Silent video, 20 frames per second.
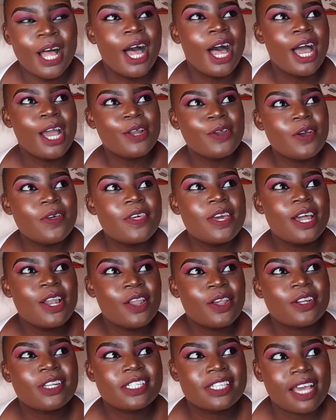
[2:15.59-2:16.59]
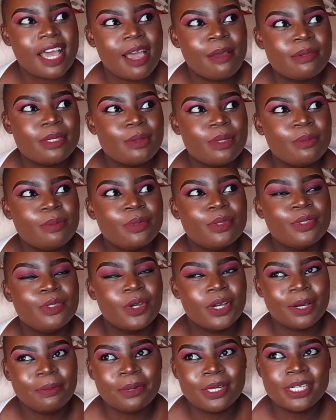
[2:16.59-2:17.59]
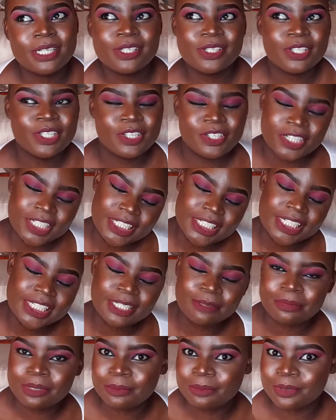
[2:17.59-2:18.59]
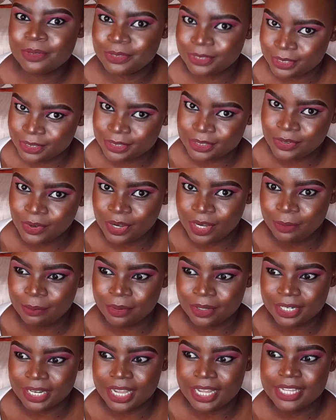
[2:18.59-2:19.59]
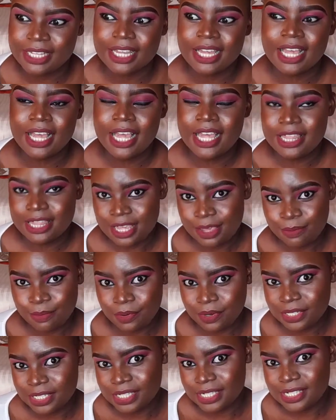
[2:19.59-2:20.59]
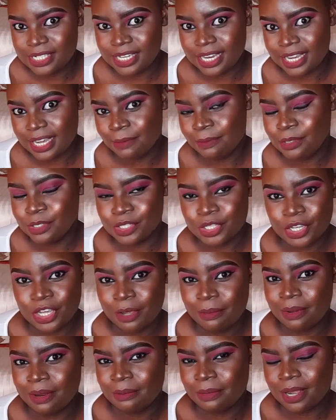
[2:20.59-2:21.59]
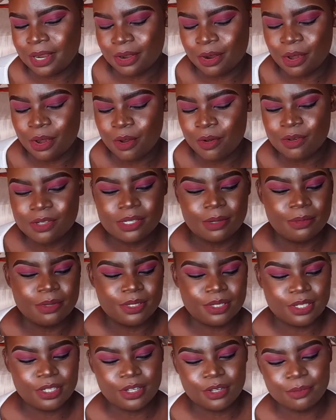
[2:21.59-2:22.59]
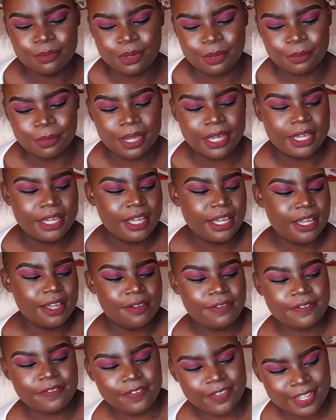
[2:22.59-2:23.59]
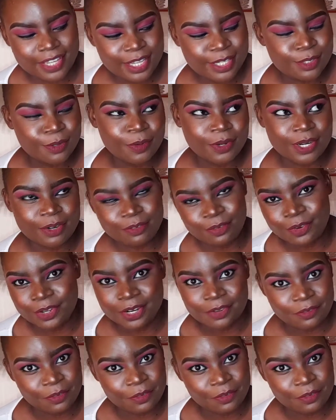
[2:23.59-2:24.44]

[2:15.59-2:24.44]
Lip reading: I know that a lot of times people talk about insecurities and people talk about like their bodies, like I'm insecure about my nose, I'm insecure about my feet, whatever.